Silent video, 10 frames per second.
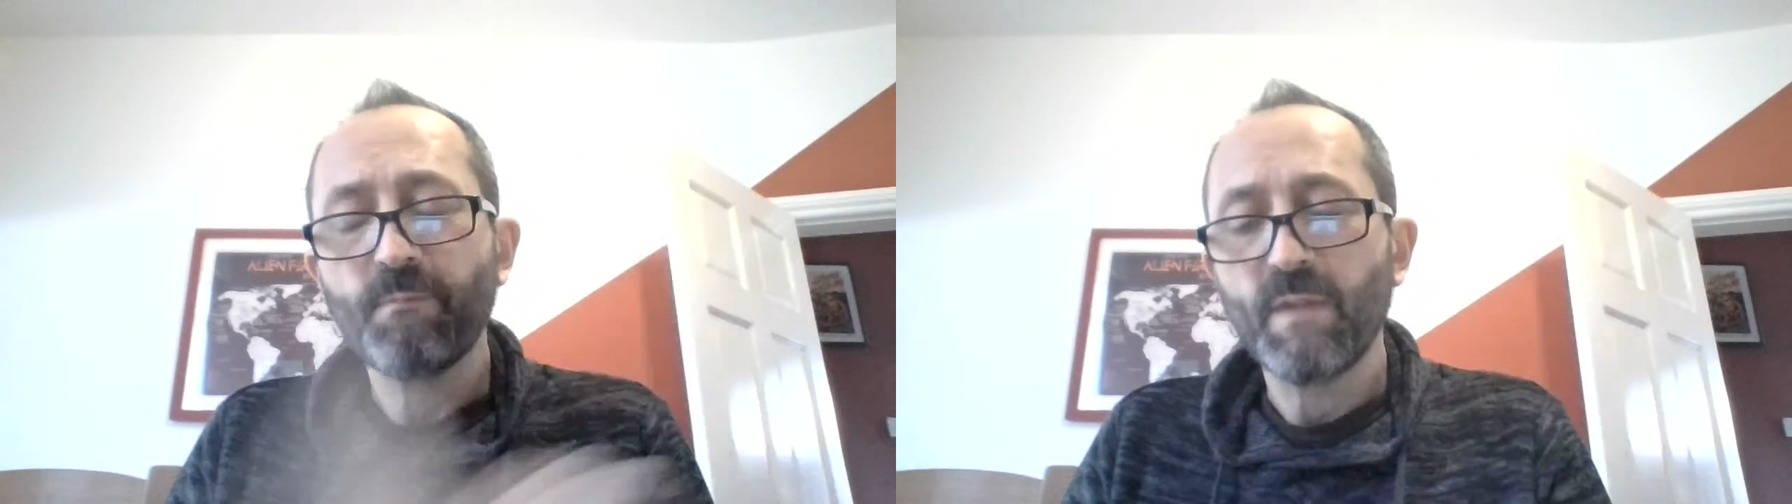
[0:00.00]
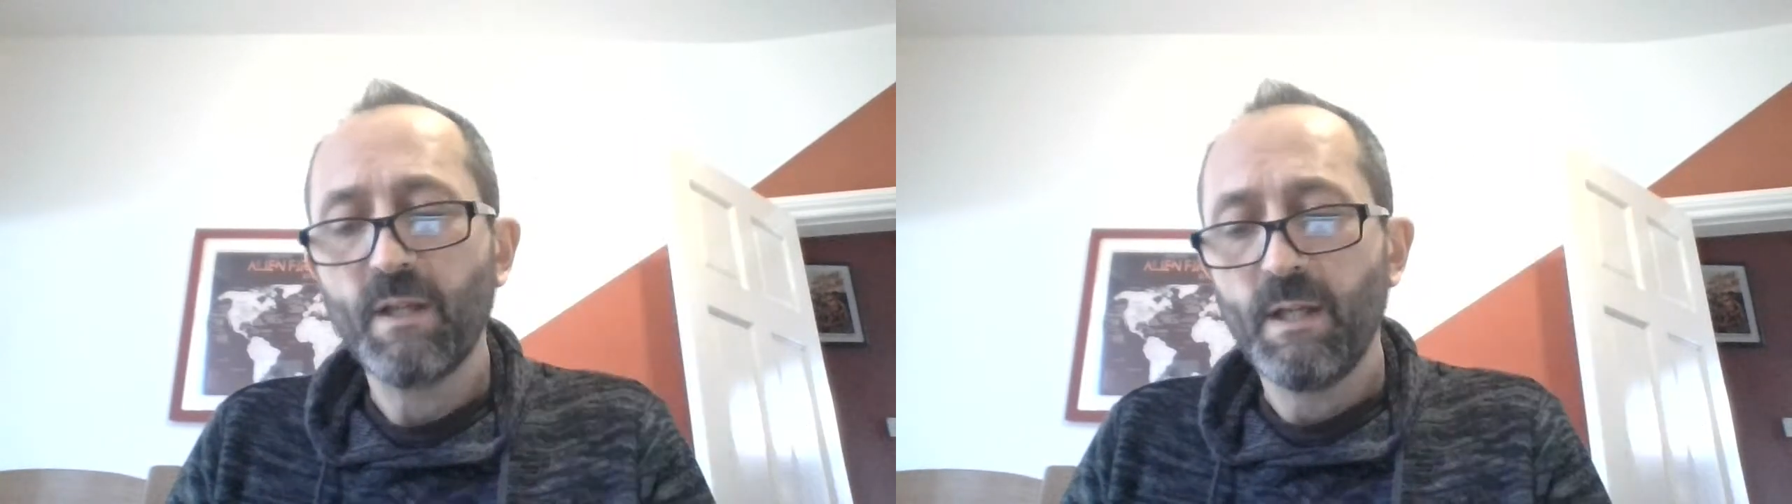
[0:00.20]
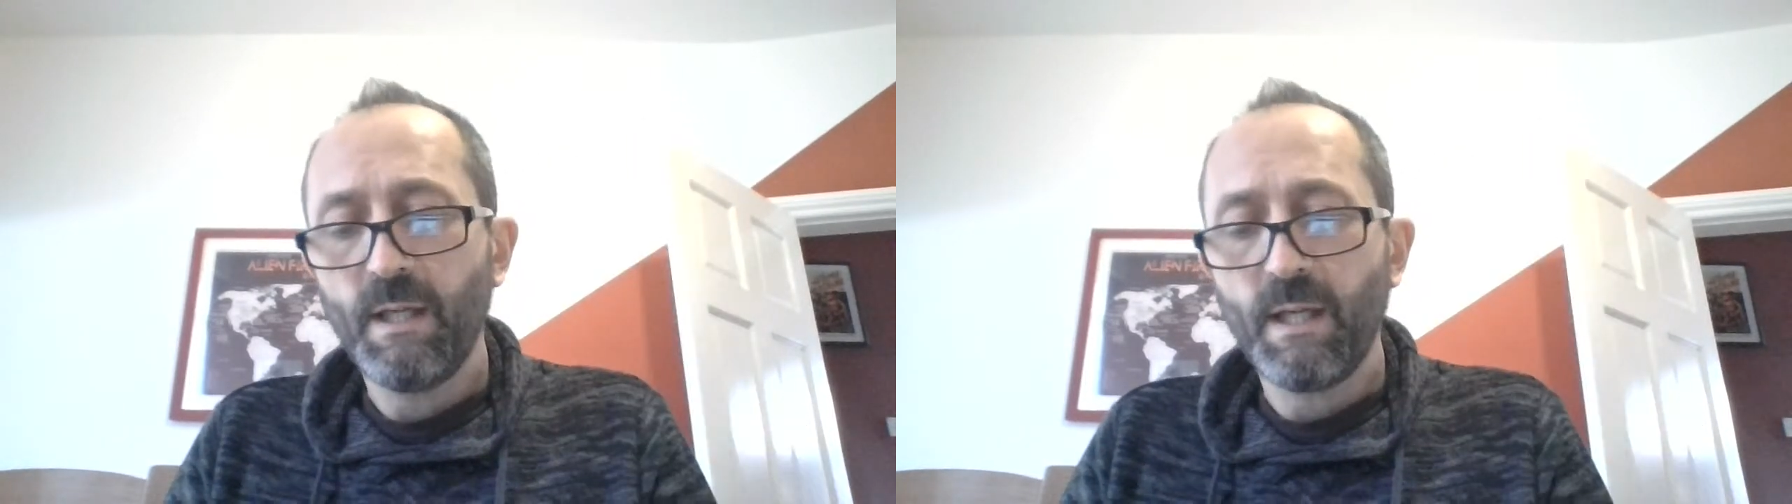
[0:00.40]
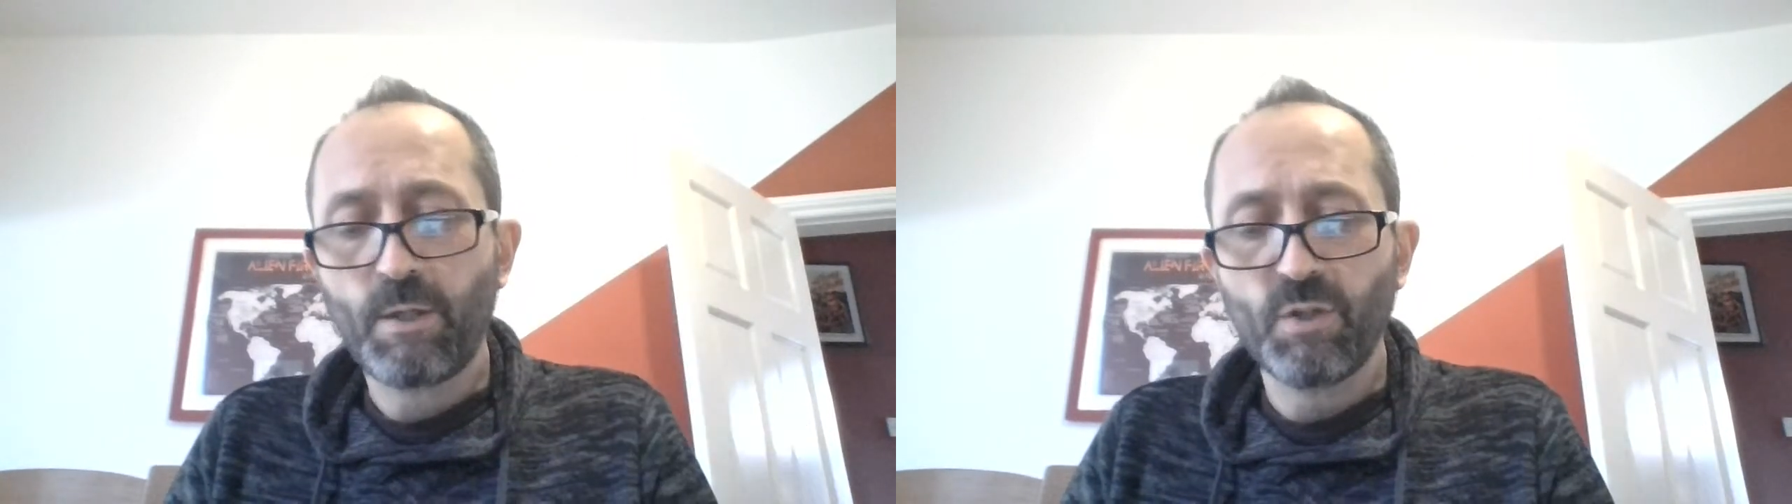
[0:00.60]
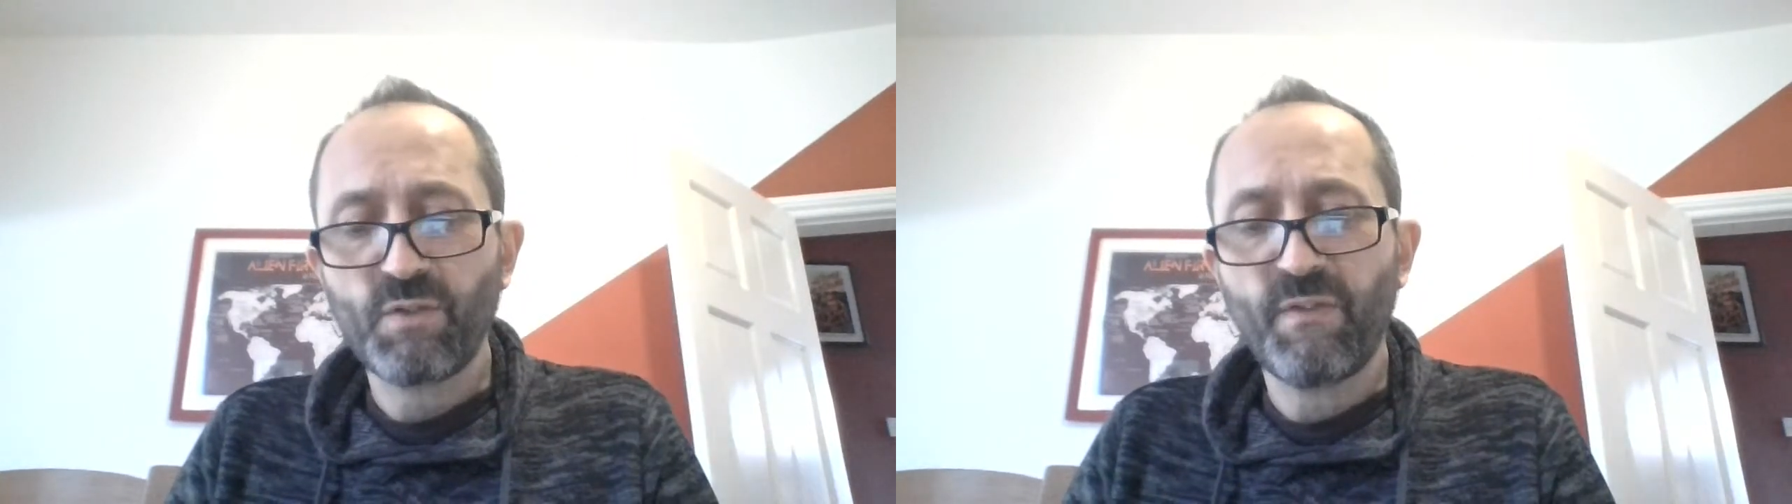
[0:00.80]
It
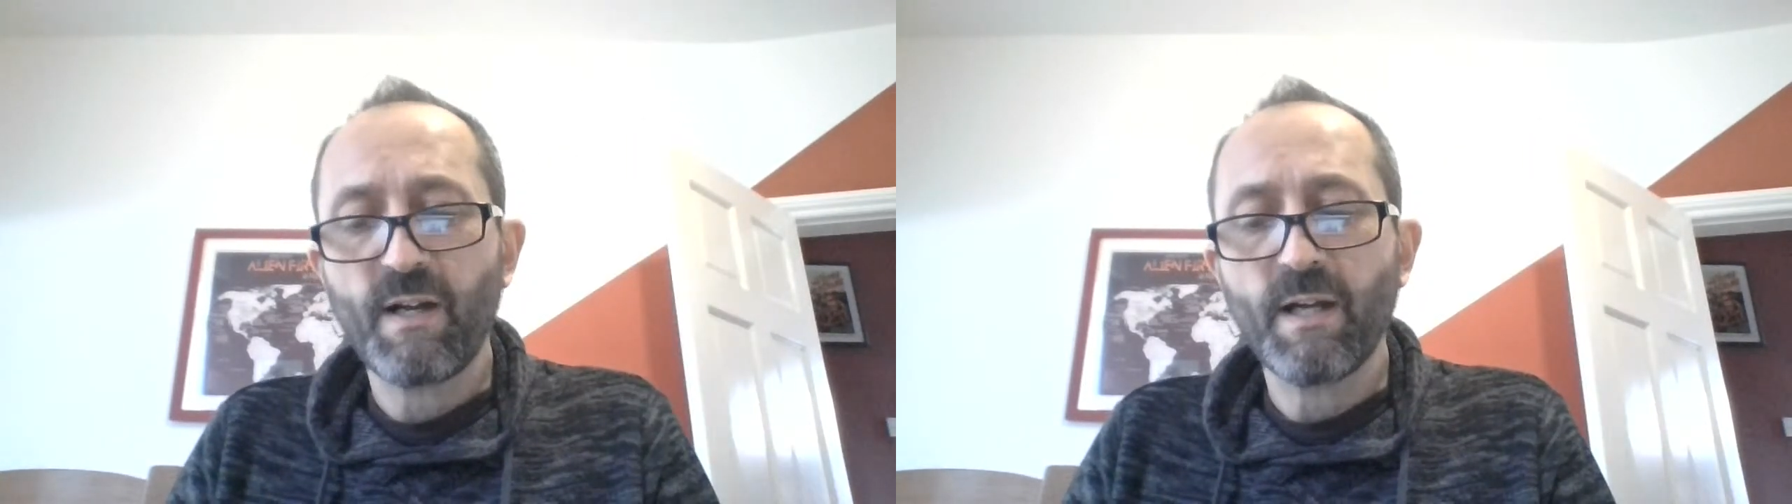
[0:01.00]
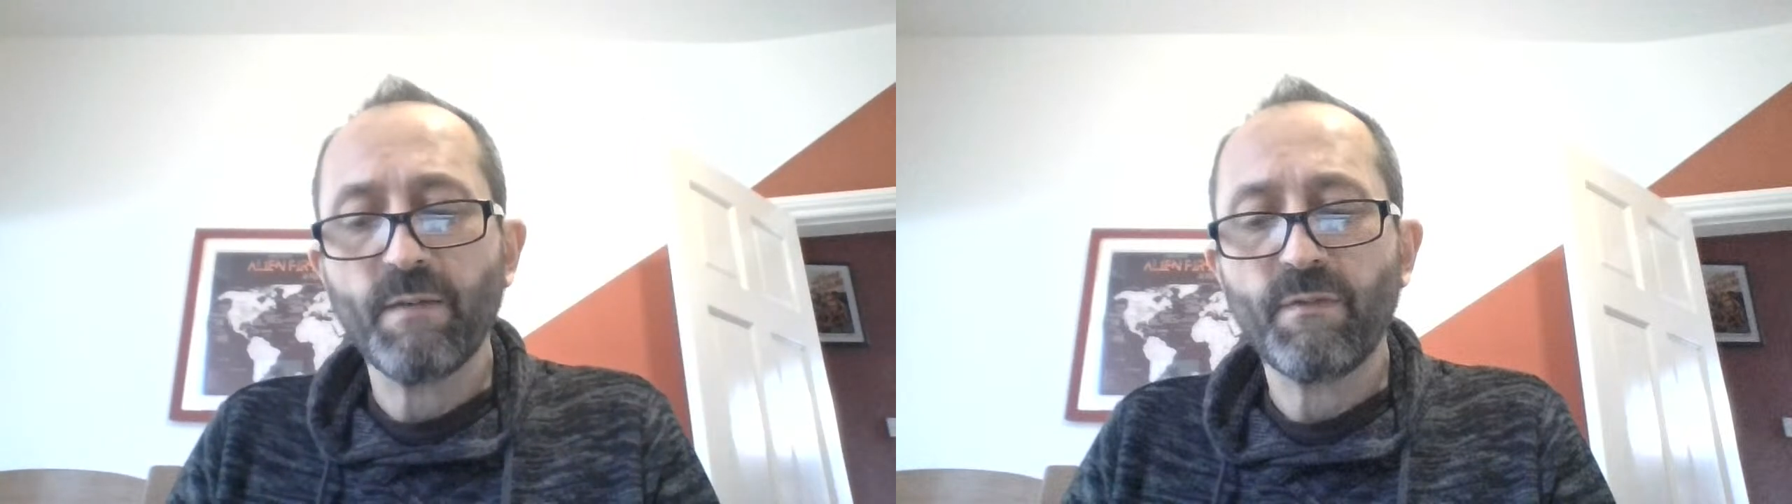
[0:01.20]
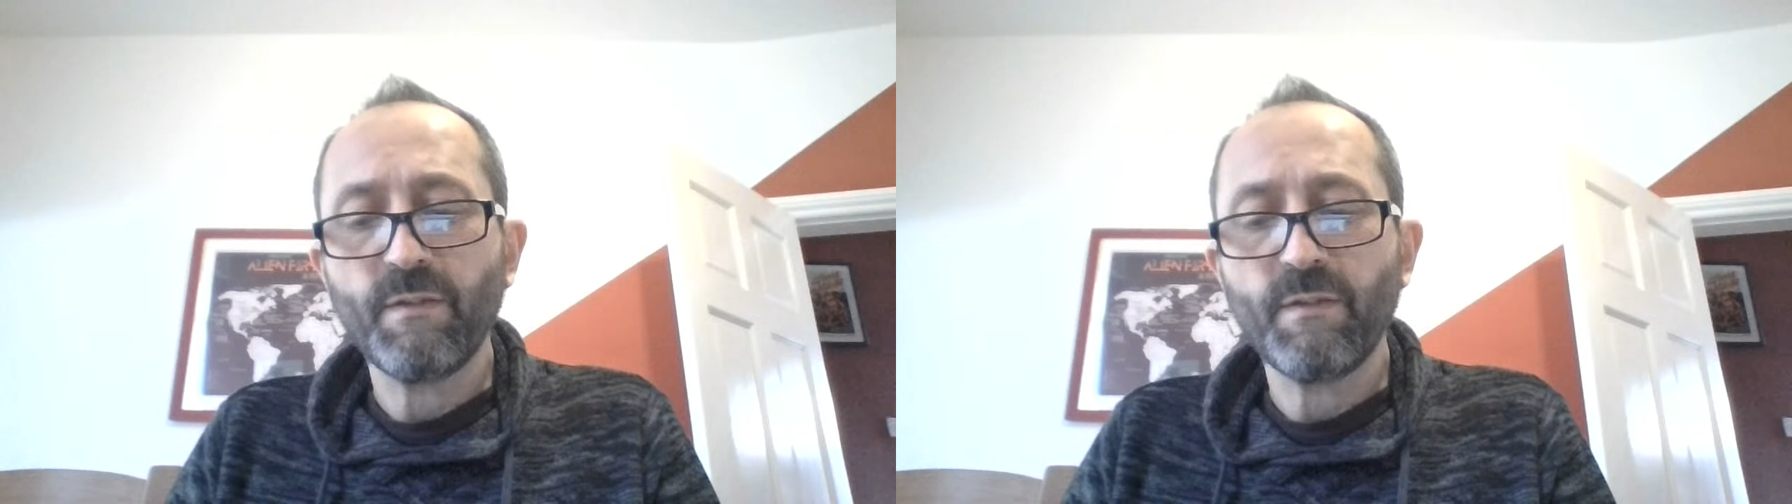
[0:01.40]
costs 5.